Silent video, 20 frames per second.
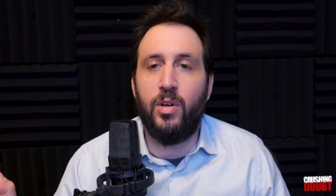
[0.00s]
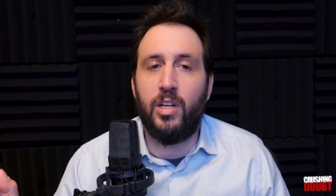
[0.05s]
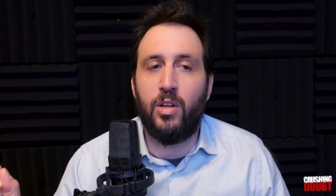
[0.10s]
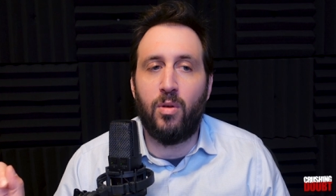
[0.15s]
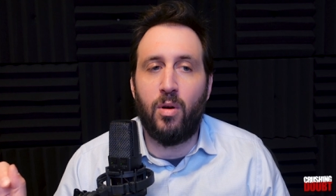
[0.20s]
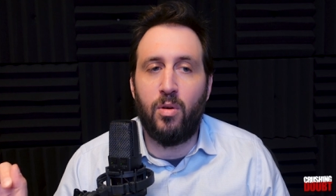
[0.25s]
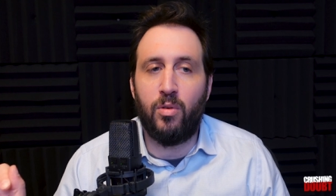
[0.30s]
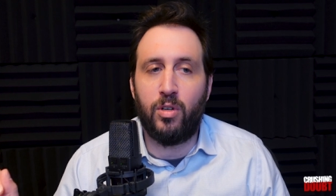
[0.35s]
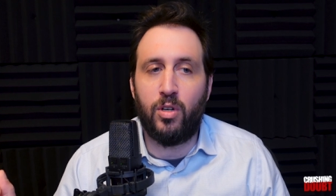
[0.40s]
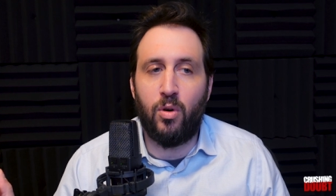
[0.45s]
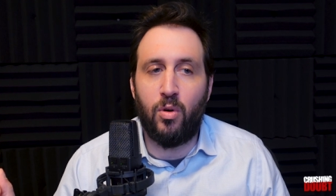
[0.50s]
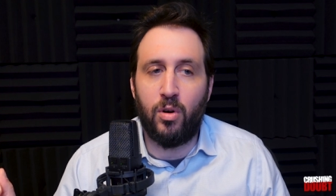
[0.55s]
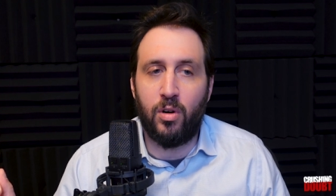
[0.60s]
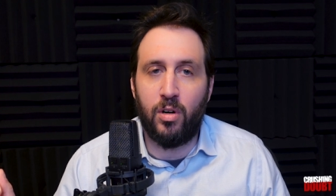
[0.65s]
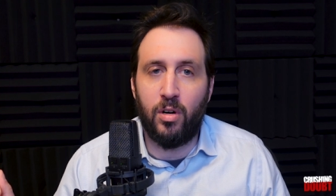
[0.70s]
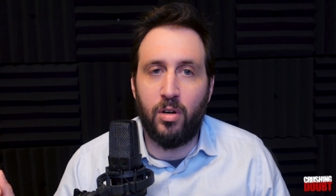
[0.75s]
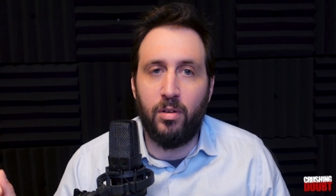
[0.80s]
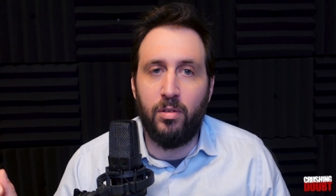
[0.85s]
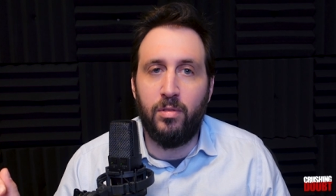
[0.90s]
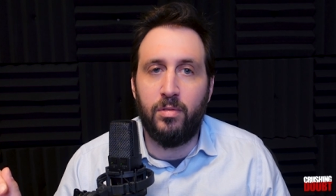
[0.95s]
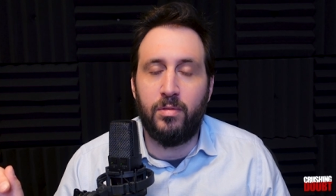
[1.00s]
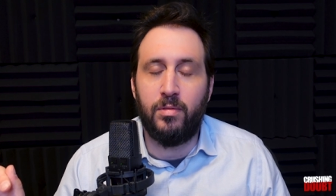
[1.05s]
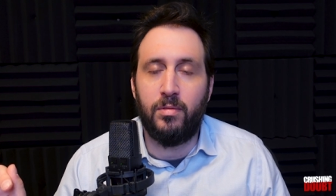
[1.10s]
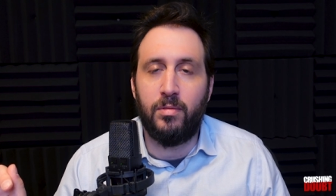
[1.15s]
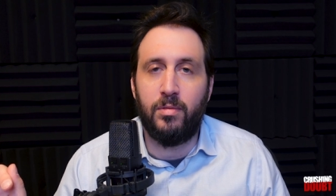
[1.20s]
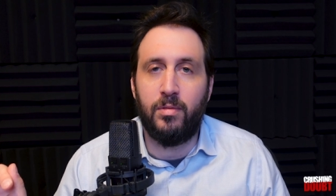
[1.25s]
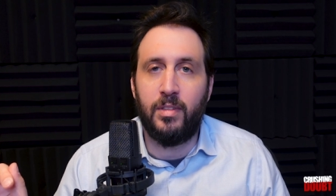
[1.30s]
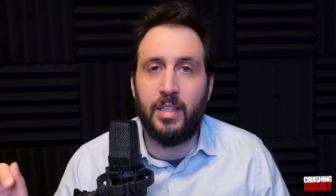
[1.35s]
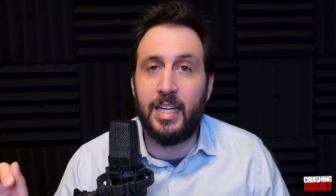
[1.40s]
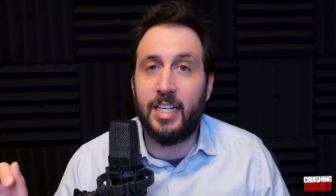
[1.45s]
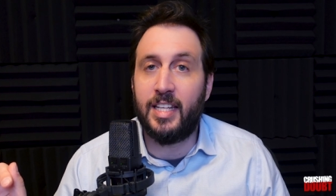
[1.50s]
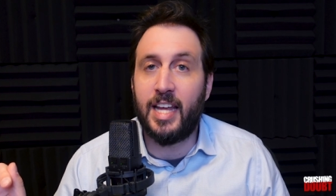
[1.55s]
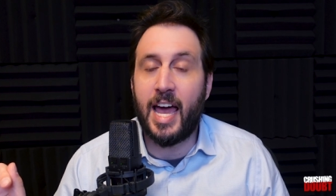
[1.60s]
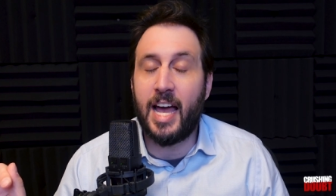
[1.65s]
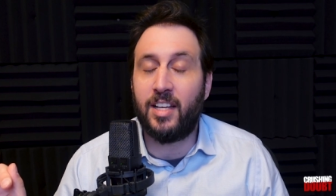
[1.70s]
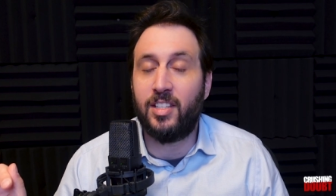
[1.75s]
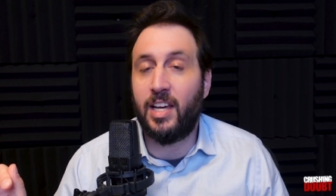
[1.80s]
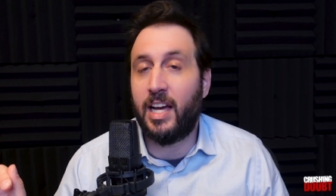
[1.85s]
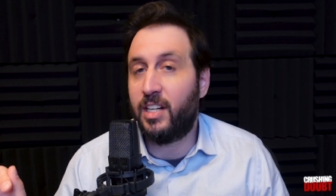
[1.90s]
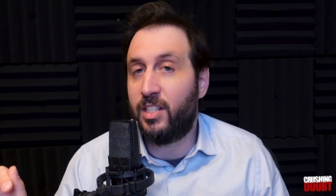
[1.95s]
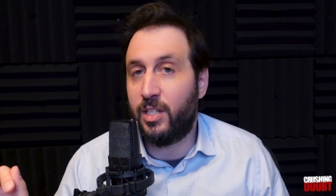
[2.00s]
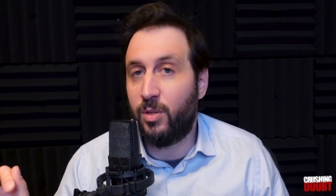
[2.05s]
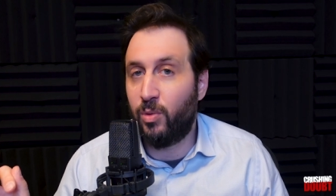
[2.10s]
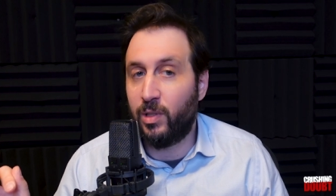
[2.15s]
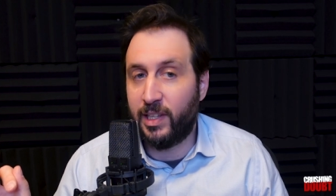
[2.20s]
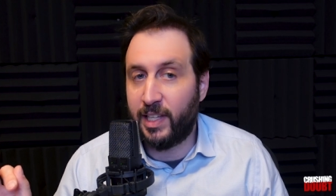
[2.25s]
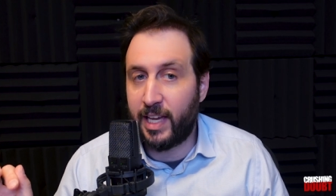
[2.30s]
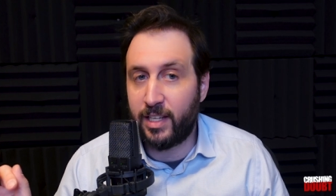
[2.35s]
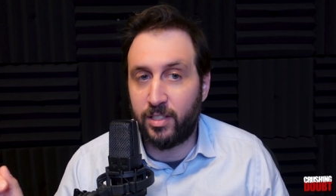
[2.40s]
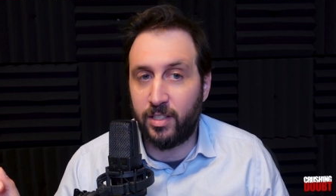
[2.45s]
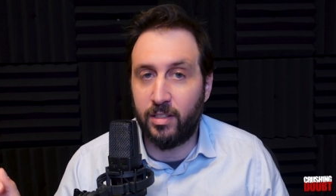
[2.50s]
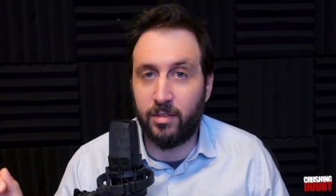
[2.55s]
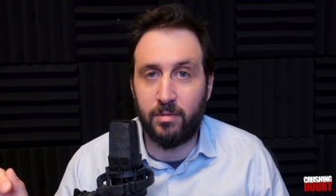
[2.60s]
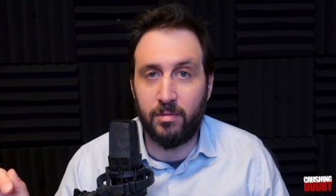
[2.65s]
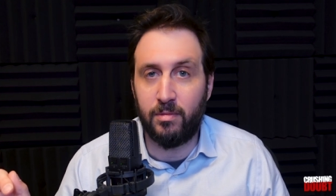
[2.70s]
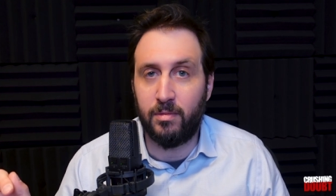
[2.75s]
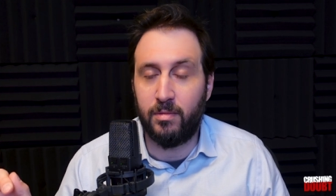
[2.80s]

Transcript: in your own corner, the attacks actually will lessen.